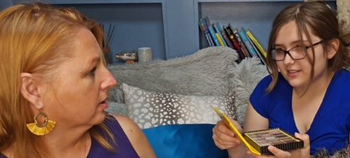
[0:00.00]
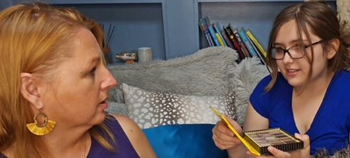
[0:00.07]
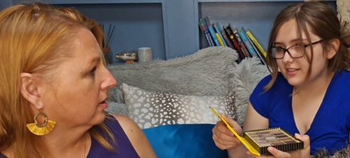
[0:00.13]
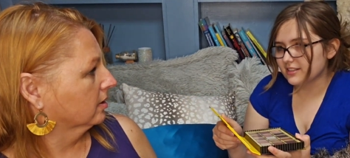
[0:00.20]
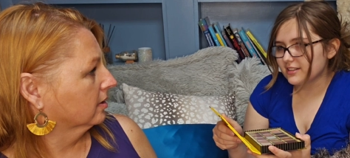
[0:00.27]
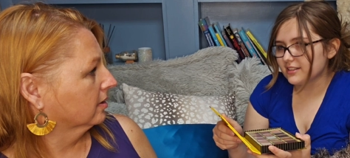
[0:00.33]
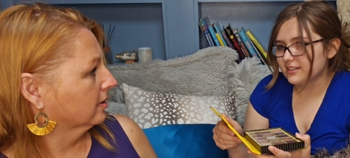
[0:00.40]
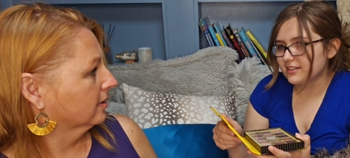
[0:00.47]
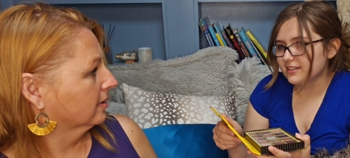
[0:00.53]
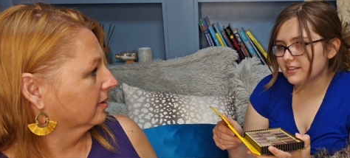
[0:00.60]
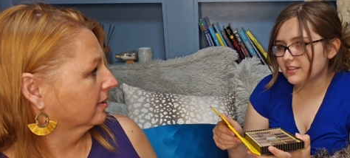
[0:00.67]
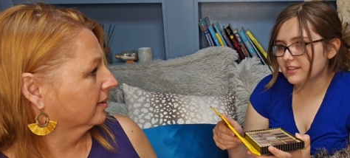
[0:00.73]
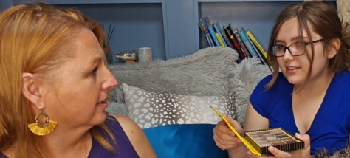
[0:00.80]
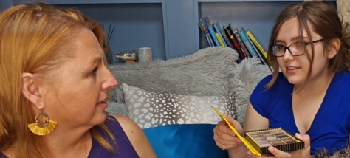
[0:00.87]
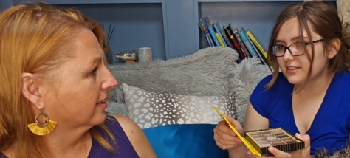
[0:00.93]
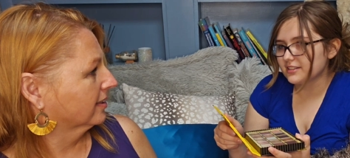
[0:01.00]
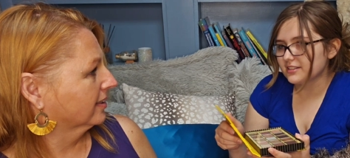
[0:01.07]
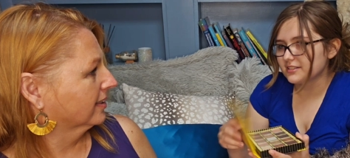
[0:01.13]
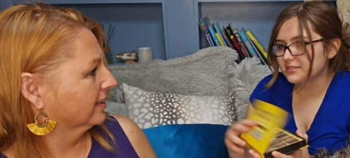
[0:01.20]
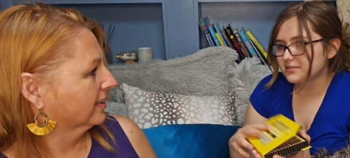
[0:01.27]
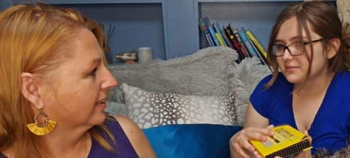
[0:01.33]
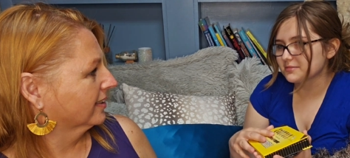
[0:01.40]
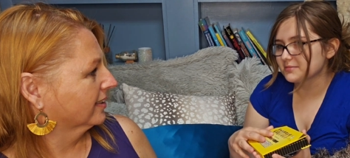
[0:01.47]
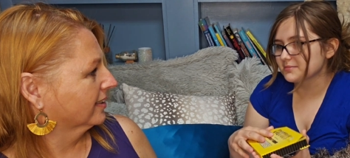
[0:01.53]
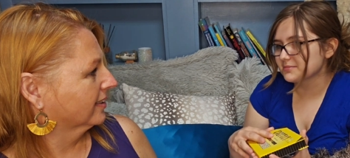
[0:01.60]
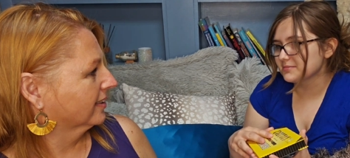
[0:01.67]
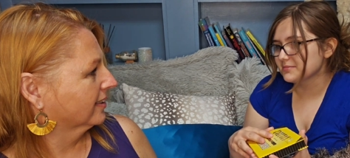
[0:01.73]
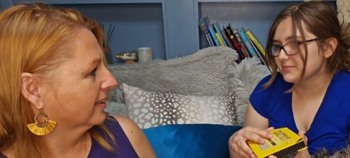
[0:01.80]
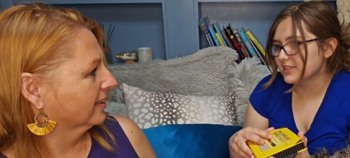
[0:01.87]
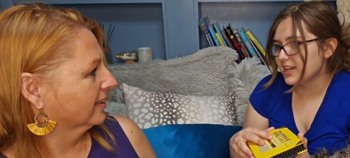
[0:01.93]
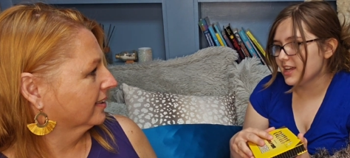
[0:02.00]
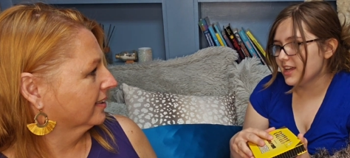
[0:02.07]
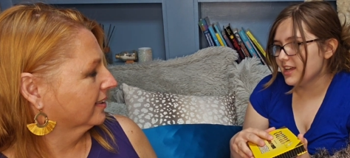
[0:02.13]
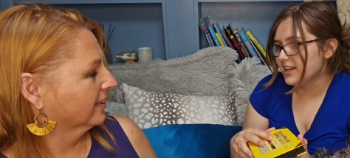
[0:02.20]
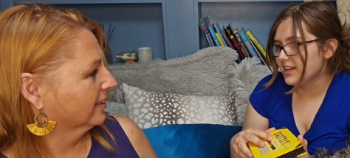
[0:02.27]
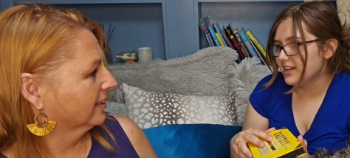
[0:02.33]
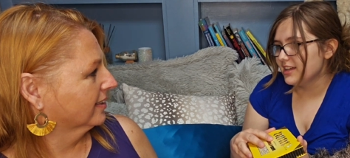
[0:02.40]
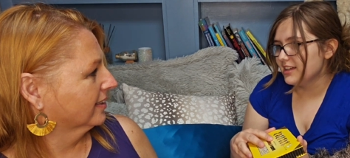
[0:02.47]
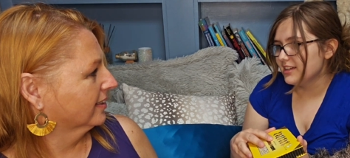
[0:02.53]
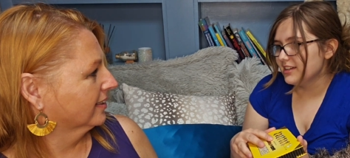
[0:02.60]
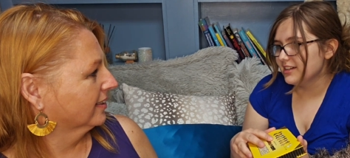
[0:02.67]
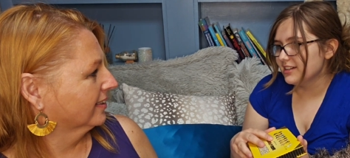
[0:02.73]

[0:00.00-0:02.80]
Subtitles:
Nobody speaks.